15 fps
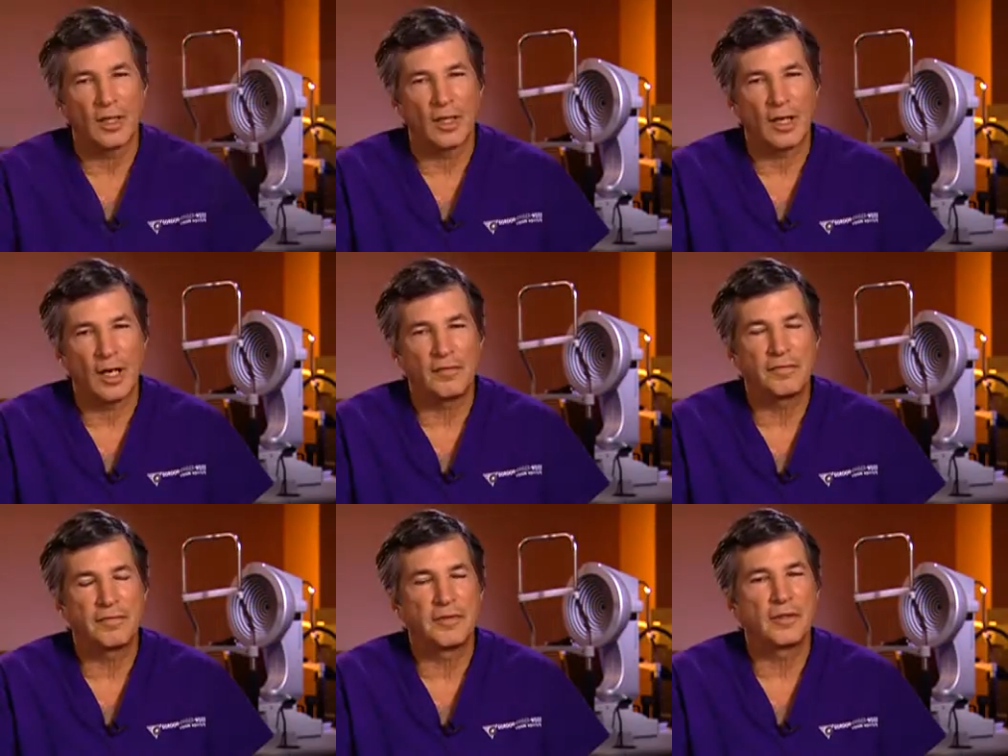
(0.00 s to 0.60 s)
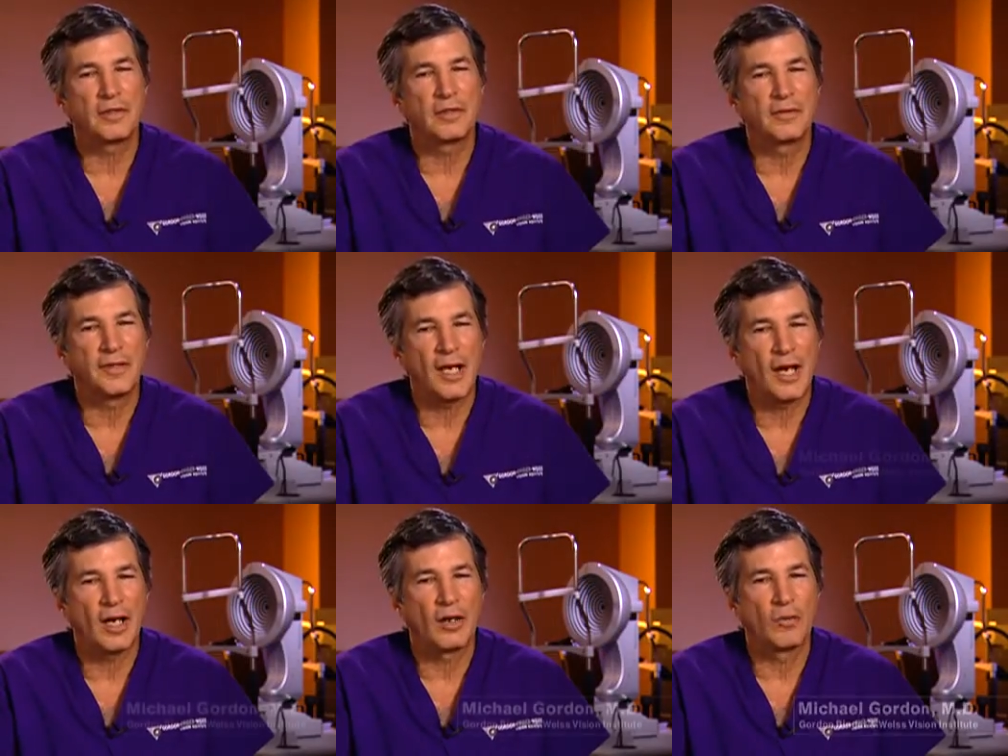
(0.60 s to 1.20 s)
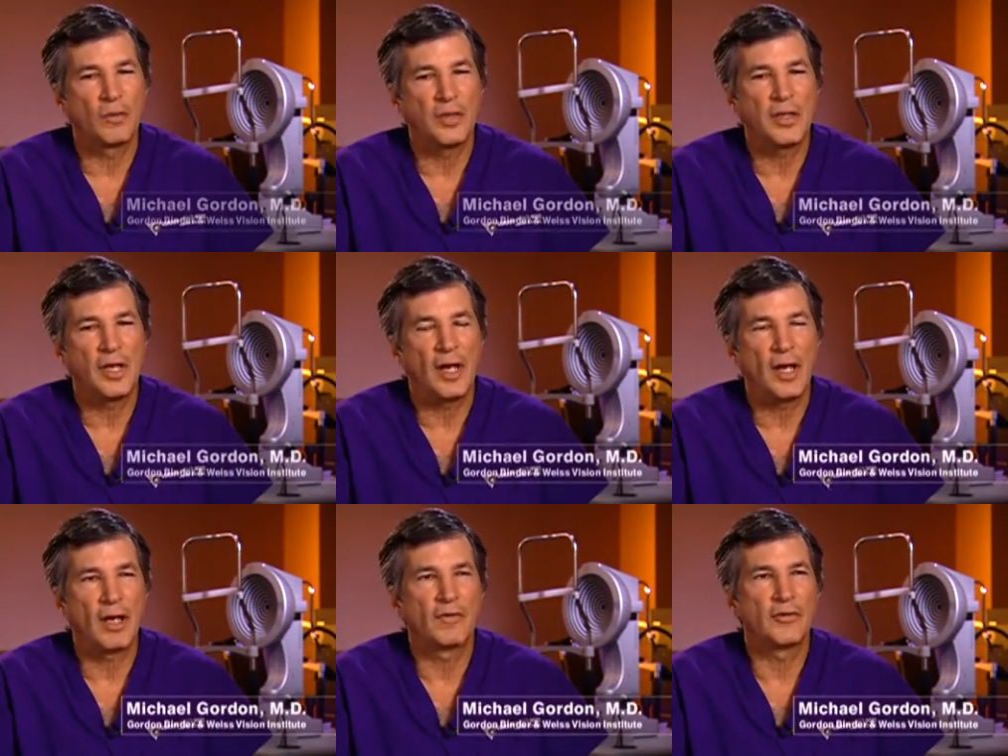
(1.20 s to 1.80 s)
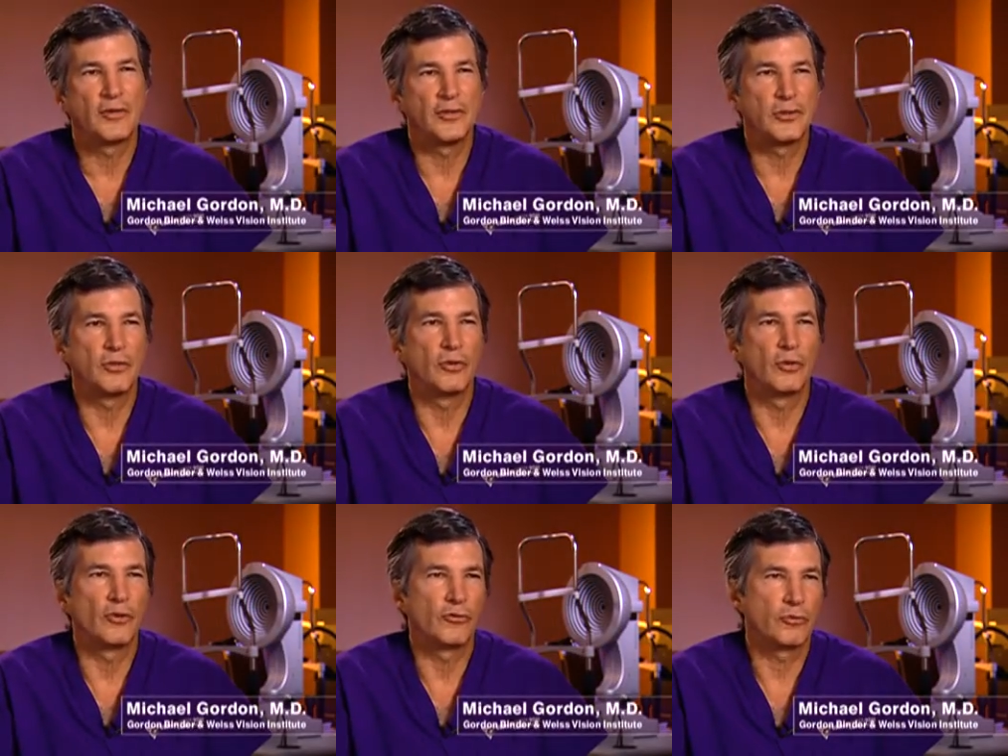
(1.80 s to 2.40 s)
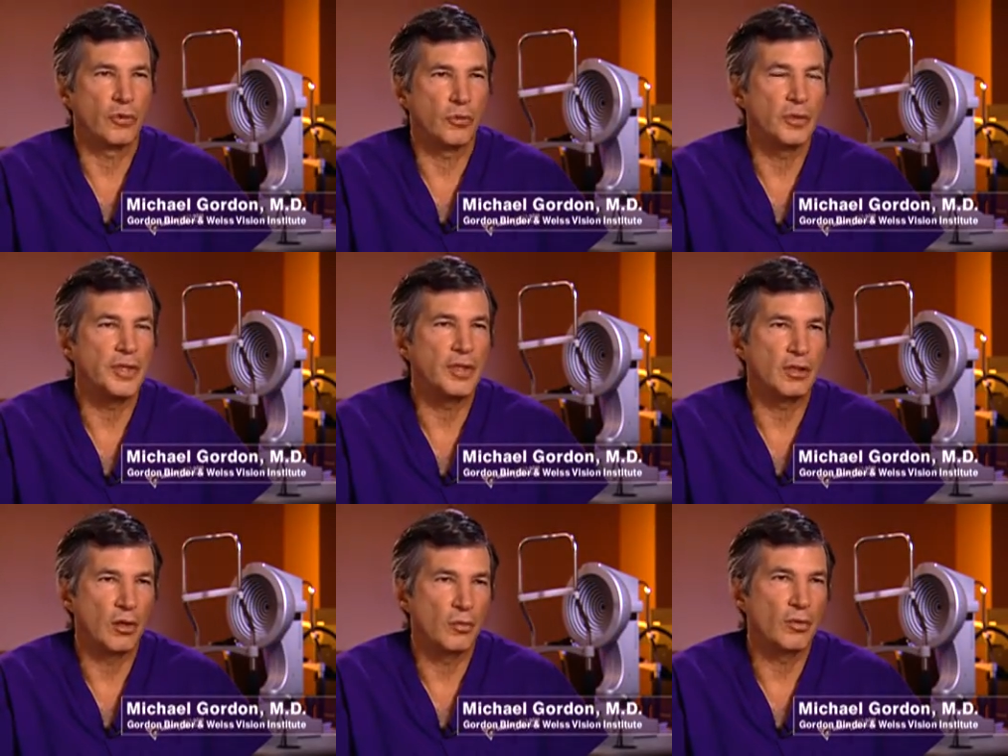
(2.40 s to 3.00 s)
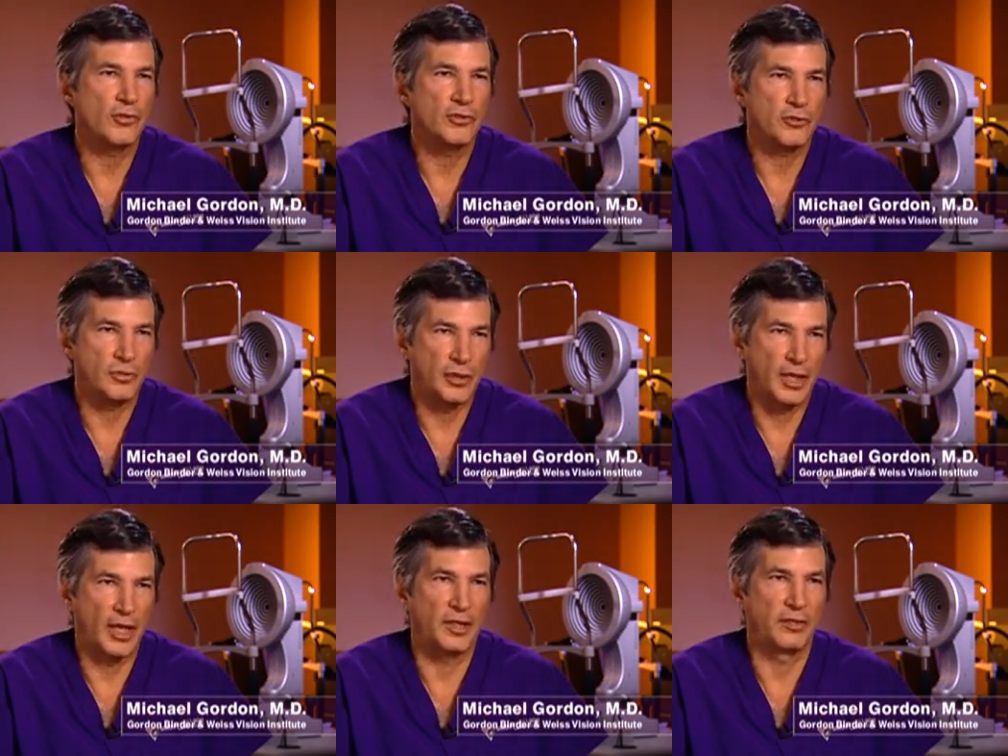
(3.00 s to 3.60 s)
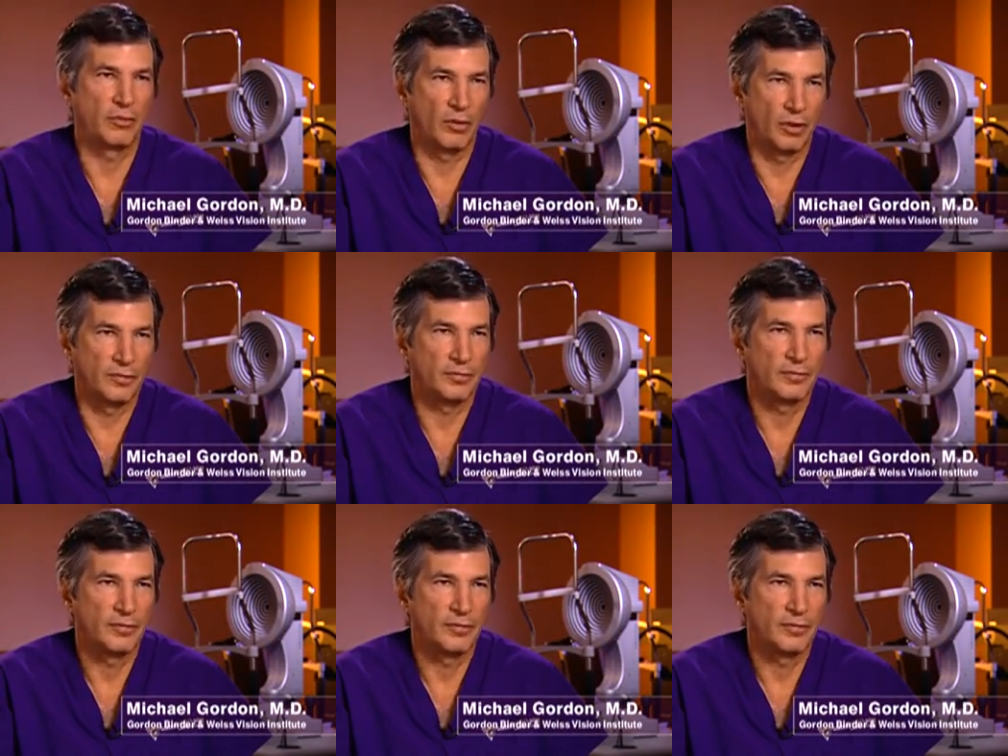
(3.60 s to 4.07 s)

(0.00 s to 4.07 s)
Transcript: I feel now we have the tools where we can almost treat anyone.